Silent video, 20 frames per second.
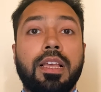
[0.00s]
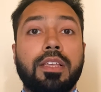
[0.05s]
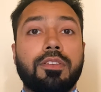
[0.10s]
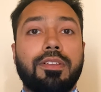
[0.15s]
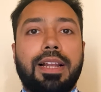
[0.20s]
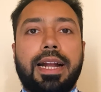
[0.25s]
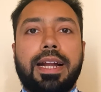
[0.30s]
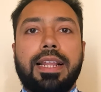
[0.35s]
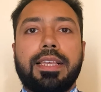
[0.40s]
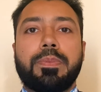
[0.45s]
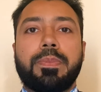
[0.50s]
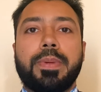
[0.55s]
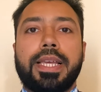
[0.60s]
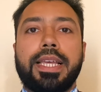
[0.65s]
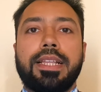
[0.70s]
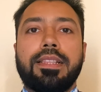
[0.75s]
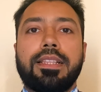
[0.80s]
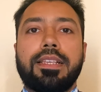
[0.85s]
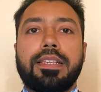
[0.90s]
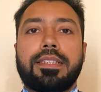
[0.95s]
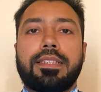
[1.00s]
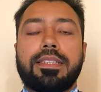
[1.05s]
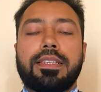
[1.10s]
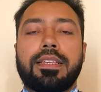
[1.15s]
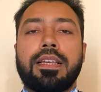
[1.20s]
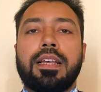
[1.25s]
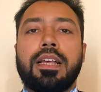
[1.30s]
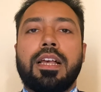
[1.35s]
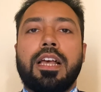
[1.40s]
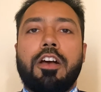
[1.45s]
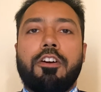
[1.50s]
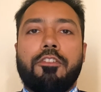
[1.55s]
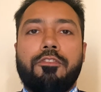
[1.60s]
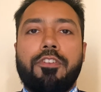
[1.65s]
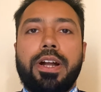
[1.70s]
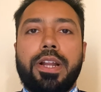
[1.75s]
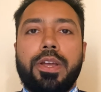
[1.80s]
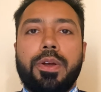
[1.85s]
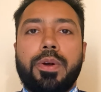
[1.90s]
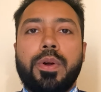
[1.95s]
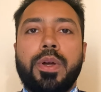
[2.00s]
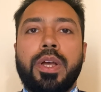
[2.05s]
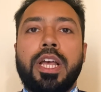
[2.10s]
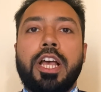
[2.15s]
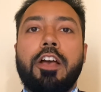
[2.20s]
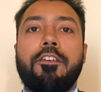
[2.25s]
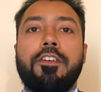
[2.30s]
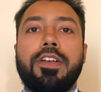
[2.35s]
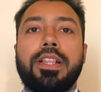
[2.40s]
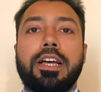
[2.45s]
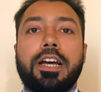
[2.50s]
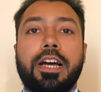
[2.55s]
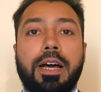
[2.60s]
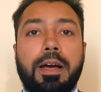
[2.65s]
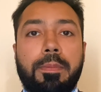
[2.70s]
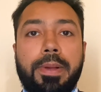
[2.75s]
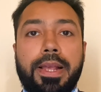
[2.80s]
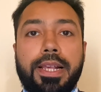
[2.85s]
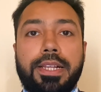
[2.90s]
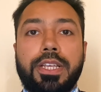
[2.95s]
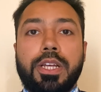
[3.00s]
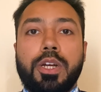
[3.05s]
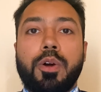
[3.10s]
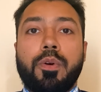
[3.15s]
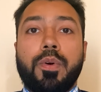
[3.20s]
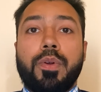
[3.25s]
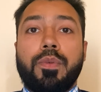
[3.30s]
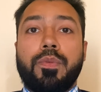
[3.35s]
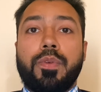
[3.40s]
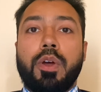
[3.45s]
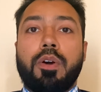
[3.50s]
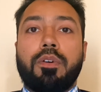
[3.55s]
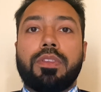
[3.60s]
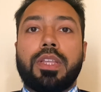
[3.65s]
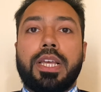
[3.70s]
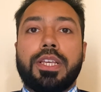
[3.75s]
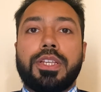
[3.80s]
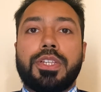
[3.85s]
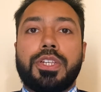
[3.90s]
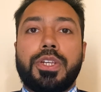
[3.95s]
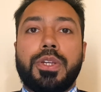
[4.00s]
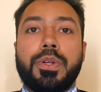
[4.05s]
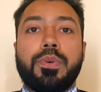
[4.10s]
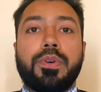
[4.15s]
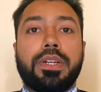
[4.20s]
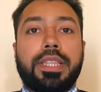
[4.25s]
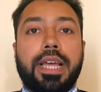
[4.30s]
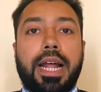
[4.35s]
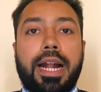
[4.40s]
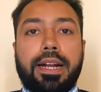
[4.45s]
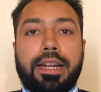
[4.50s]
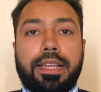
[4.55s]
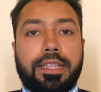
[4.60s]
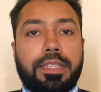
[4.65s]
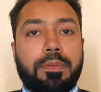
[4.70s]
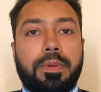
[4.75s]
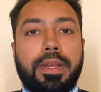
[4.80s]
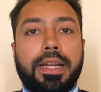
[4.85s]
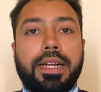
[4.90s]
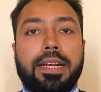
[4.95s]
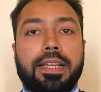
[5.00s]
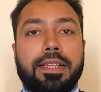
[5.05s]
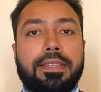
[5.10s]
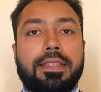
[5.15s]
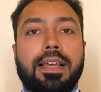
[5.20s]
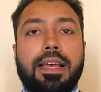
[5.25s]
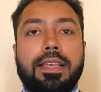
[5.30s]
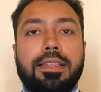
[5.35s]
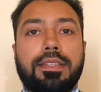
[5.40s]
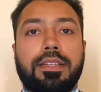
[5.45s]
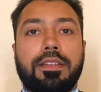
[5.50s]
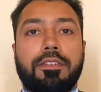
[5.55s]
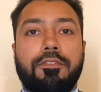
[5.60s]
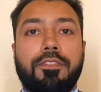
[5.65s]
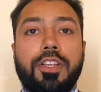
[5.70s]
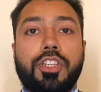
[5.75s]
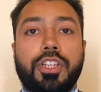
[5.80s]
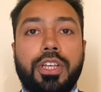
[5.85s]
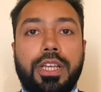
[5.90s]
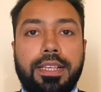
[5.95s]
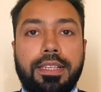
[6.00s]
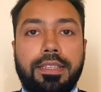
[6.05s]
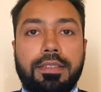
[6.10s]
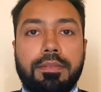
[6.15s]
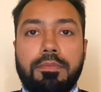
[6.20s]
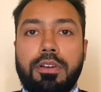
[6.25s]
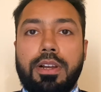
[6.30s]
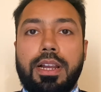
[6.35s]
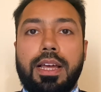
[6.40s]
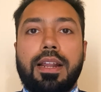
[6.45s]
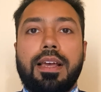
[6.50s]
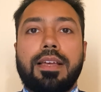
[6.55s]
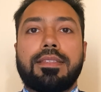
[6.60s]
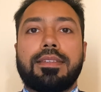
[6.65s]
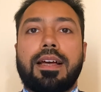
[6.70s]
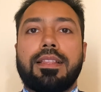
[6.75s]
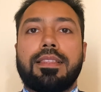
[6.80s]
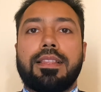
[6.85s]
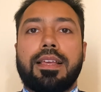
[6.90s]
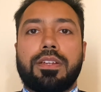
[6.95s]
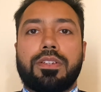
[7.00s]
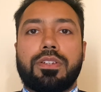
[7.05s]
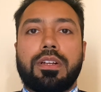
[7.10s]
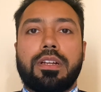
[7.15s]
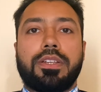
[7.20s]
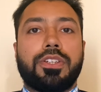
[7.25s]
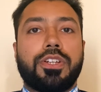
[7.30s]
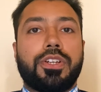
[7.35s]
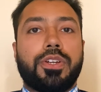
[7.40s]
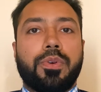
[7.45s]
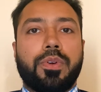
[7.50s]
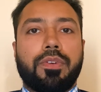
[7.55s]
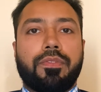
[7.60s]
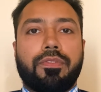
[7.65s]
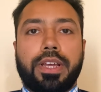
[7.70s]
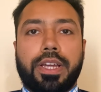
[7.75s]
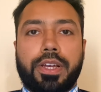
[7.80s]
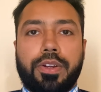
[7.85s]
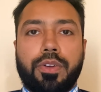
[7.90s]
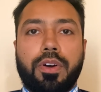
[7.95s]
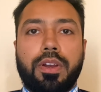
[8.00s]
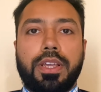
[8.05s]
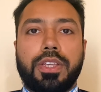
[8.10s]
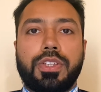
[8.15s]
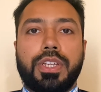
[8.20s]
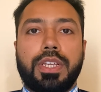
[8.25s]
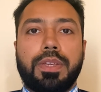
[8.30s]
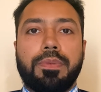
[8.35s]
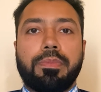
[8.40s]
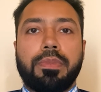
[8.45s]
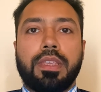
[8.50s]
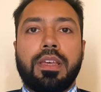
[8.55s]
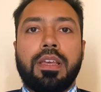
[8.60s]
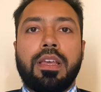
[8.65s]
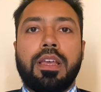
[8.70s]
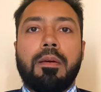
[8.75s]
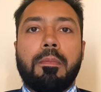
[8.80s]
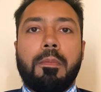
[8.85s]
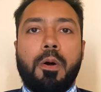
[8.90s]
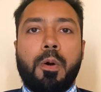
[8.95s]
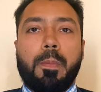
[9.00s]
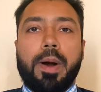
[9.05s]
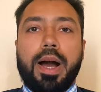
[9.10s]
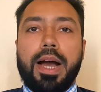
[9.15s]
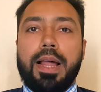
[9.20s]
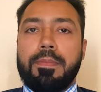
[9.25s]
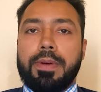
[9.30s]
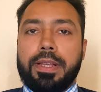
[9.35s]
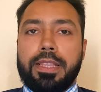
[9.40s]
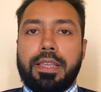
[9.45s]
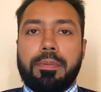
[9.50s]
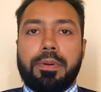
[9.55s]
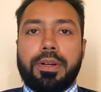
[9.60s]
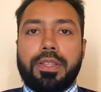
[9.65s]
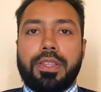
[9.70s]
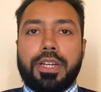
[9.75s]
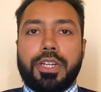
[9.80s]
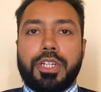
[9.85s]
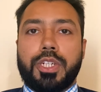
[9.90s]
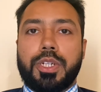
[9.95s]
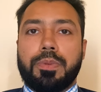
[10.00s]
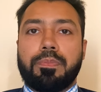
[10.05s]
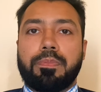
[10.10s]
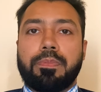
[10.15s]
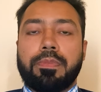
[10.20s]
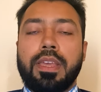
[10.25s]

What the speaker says: So let us begin this video with a basic overview of the institute that is being discussed, which is Maulana Azad National Institute of Technology, Bhopal, Madhya Pradesh.